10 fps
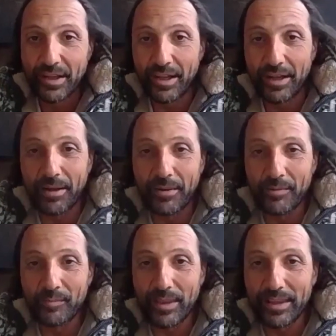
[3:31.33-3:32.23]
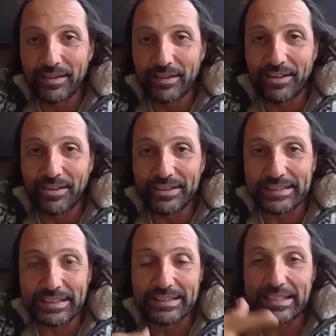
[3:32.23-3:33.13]
um, you know,
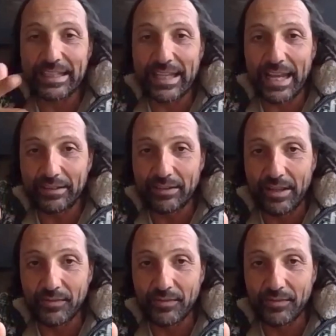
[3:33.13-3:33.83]
things like that.